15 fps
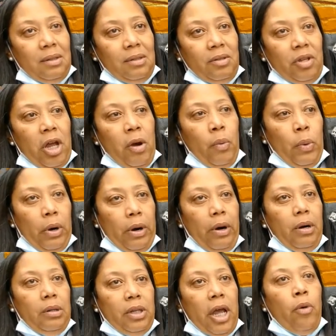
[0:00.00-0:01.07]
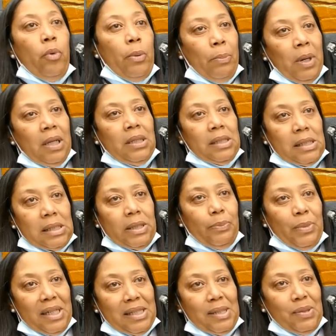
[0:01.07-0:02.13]
They were mothers to
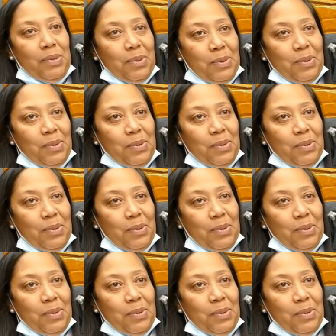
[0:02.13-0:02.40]
me too.